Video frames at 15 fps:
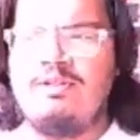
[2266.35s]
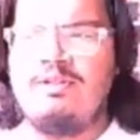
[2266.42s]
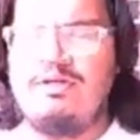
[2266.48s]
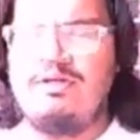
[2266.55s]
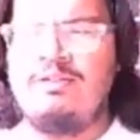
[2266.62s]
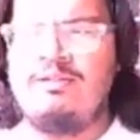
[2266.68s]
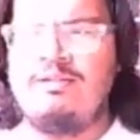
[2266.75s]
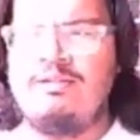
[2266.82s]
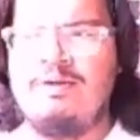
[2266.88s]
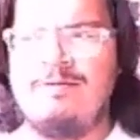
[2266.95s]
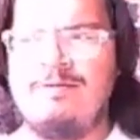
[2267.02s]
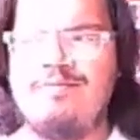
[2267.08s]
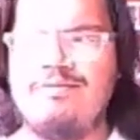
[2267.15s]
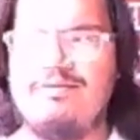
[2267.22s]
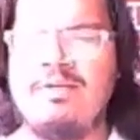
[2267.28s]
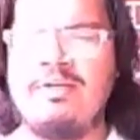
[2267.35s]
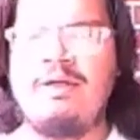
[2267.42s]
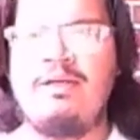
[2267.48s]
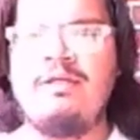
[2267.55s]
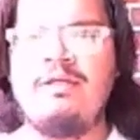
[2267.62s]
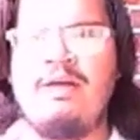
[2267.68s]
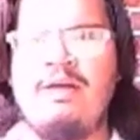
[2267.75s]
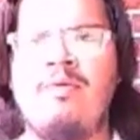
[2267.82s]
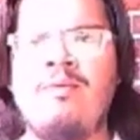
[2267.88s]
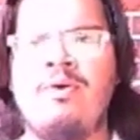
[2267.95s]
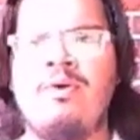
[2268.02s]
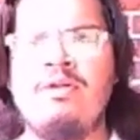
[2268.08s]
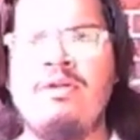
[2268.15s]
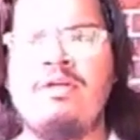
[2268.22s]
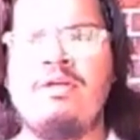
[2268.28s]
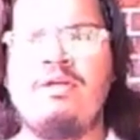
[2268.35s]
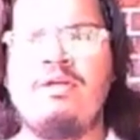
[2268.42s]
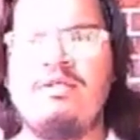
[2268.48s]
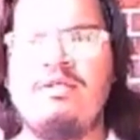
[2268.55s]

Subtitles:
things, again, that really